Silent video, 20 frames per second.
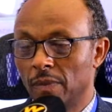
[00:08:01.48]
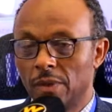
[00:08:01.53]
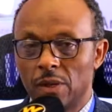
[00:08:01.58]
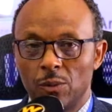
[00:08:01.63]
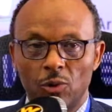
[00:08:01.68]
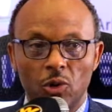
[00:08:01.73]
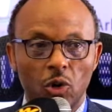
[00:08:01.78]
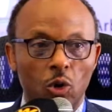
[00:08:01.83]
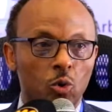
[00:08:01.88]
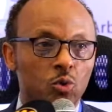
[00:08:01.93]

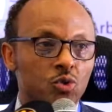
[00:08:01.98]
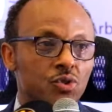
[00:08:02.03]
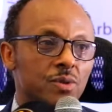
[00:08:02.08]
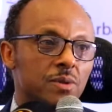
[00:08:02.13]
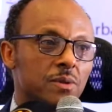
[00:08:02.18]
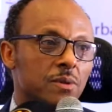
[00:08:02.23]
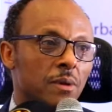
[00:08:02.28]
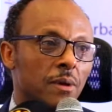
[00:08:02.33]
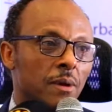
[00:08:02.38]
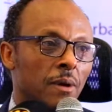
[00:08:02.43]

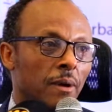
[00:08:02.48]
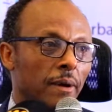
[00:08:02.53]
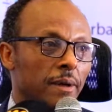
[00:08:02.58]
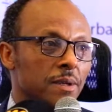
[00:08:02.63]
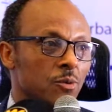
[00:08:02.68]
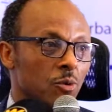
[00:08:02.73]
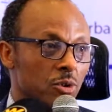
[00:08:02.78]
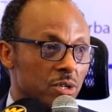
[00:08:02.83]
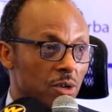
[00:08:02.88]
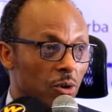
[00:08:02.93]
because it
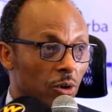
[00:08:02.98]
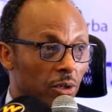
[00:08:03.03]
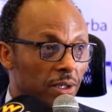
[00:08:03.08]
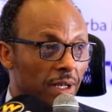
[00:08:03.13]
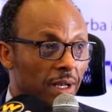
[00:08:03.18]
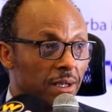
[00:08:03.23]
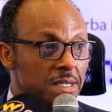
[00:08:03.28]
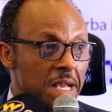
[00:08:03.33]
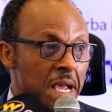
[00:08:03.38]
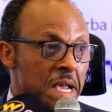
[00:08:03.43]
was not
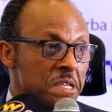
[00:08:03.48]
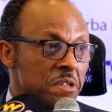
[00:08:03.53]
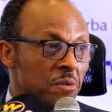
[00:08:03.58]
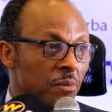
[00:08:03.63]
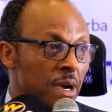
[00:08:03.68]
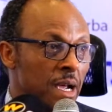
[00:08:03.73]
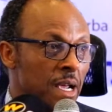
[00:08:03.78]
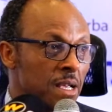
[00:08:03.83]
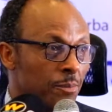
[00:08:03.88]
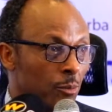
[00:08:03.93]
criticized
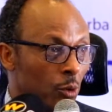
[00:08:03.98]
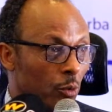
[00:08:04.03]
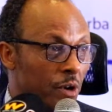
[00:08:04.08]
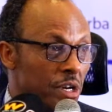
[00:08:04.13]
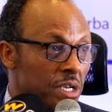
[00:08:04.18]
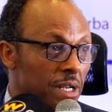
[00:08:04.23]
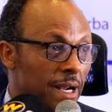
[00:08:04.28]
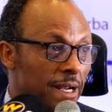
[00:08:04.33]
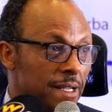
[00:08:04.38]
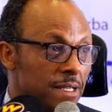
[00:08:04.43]
by
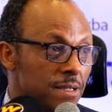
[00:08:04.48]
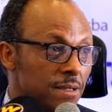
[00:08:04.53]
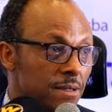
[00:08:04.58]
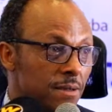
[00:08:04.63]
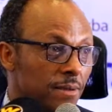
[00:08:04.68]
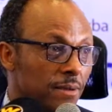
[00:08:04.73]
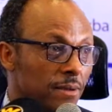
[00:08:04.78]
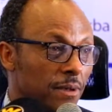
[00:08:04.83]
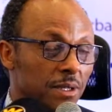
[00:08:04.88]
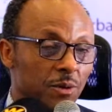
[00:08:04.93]
professionals,
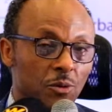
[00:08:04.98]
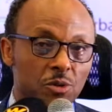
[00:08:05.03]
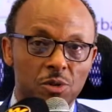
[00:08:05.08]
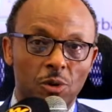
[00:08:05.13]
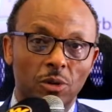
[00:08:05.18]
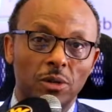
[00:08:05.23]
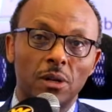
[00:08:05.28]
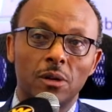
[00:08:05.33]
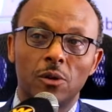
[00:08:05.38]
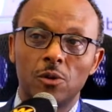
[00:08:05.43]
it was
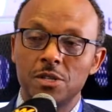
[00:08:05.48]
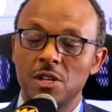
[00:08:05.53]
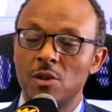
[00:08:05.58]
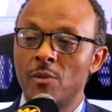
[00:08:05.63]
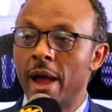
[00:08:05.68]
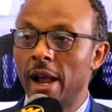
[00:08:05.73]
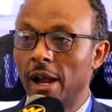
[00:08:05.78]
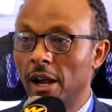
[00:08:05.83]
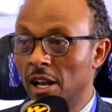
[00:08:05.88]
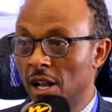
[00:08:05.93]
not endorsed by
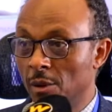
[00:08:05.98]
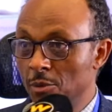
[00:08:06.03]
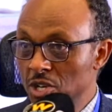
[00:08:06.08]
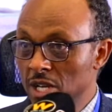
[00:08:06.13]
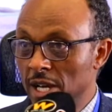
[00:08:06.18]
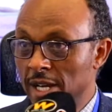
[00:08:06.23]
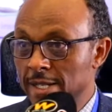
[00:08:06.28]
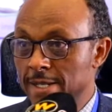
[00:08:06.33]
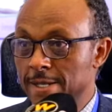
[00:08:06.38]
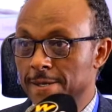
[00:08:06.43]

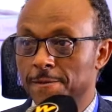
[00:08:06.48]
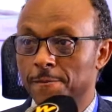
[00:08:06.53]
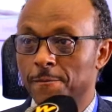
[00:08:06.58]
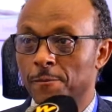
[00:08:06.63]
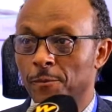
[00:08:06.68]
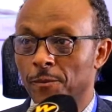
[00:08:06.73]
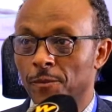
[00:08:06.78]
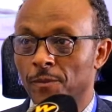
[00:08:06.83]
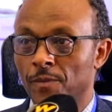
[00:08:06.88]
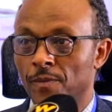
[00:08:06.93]
academicians,
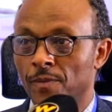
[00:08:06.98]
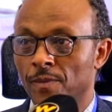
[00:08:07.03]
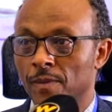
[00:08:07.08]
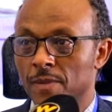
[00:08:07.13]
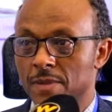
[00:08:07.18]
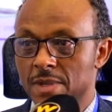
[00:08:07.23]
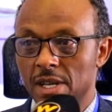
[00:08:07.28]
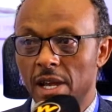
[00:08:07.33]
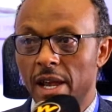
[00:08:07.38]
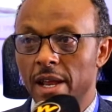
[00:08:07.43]

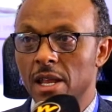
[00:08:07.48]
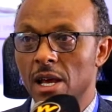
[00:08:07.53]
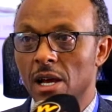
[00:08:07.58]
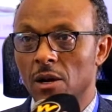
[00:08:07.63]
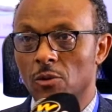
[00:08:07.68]
the idea